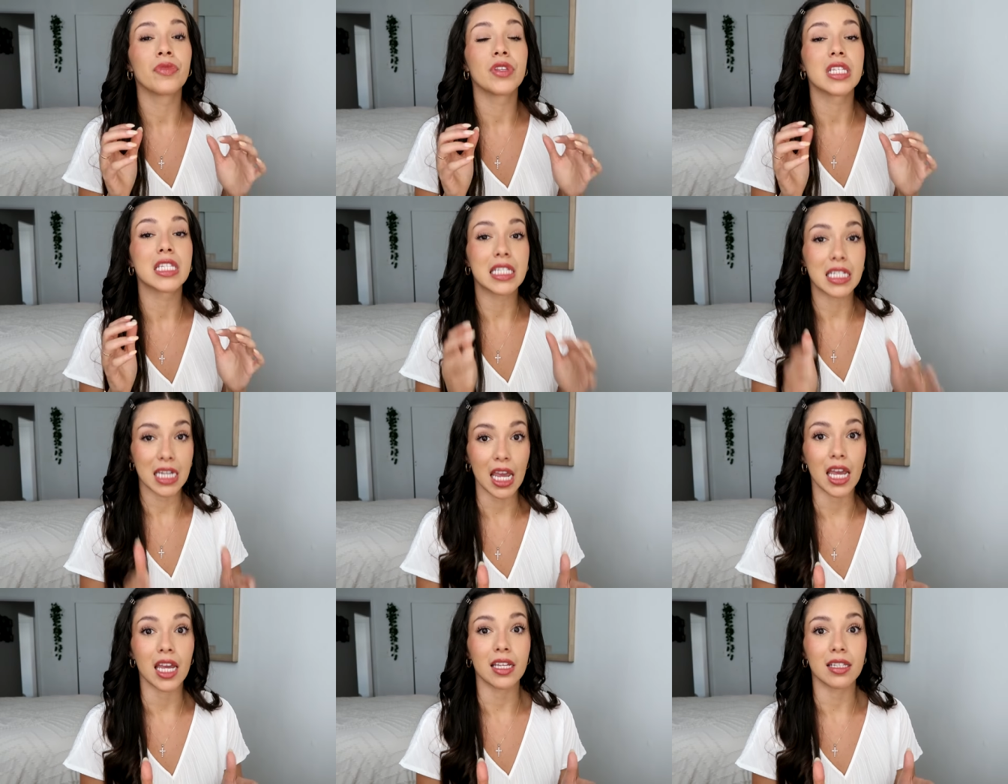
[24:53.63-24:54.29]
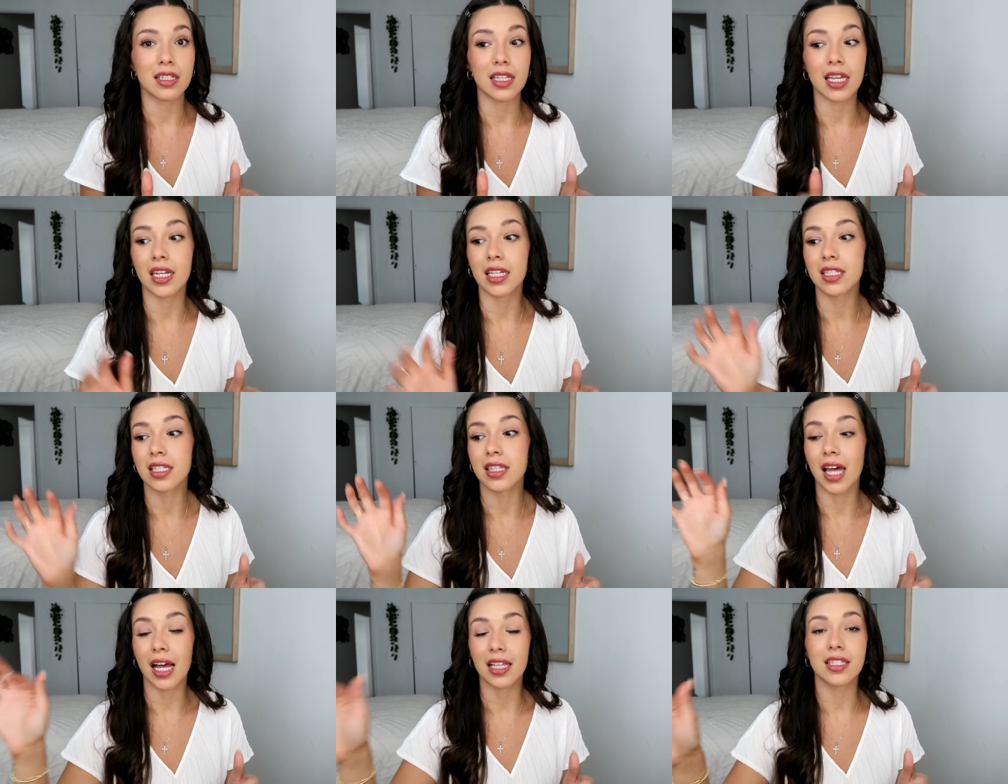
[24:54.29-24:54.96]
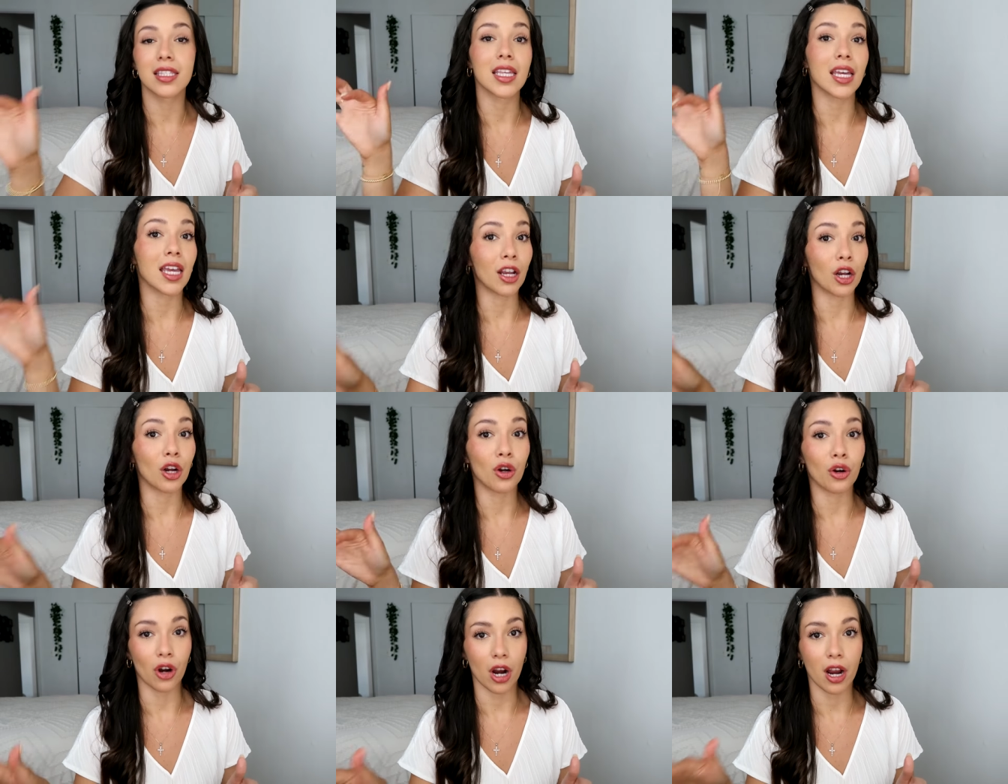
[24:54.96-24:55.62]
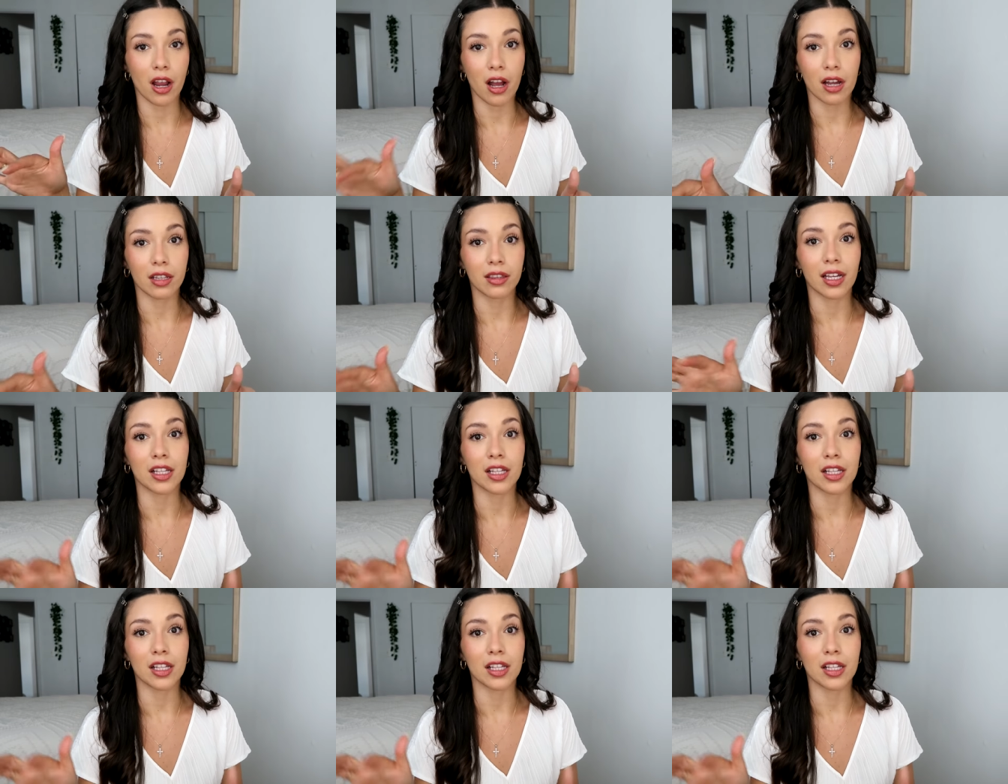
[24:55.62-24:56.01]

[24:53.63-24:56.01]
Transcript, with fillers: stays, and that's the ink crayon.